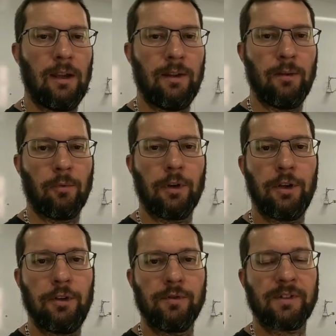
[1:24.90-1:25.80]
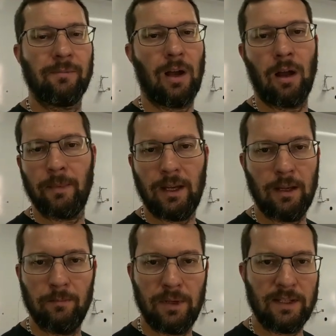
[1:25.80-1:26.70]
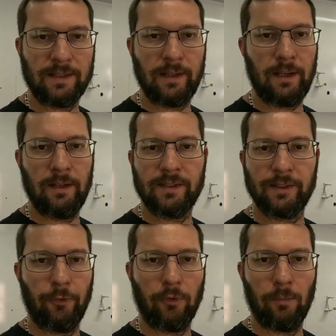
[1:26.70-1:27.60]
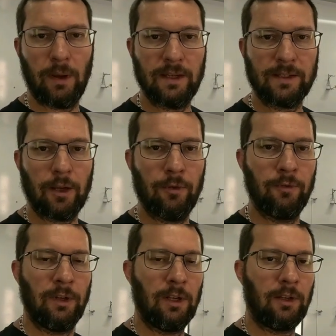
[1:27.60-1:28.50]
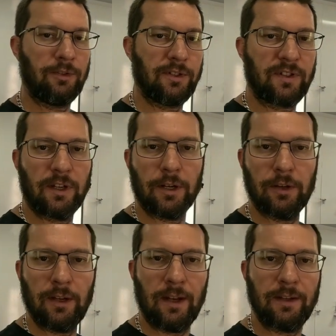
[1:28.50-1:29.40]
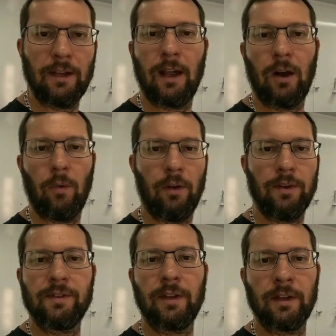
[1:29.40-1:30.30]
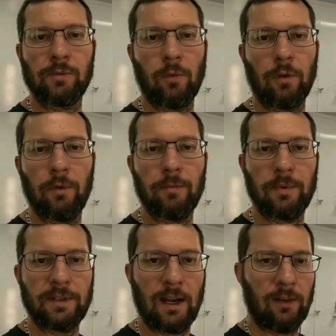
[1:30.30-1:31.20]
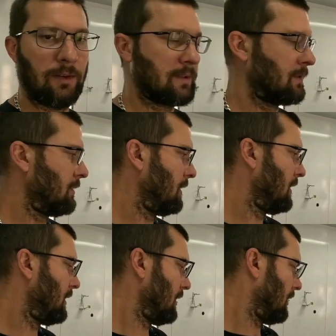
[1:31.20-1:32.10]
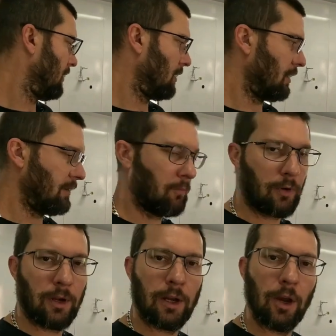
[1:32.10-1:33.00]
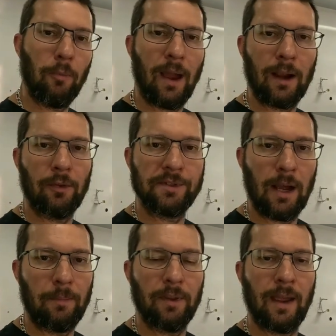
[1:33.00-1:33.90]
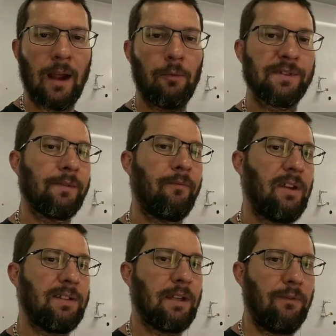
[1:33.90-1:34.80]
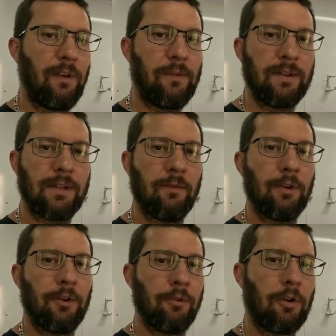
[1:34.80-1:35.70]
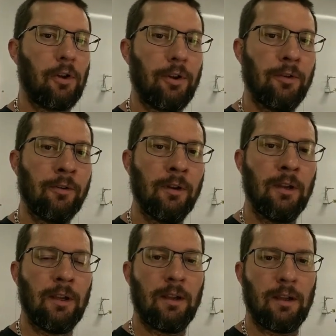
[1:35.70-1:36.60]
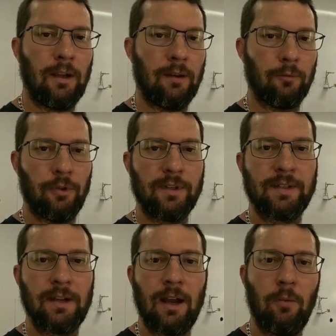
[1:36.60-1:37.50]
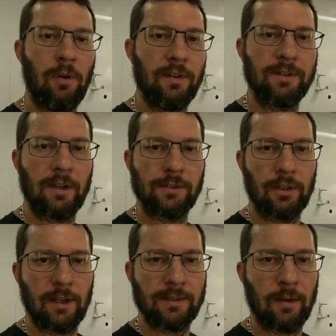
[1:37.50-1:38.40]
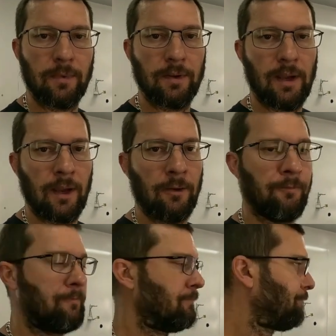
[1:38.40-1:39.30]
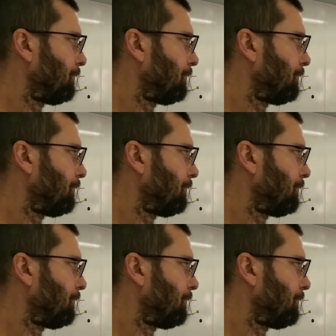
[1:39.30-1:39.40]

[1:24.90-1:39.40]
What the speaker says: and then we're going to use some Omni MBC silver base coat just to get a good idea how well these things work with metallics. And then we're going to go back on top of that with some VC 5700 clear and really see how well these things will lay something down.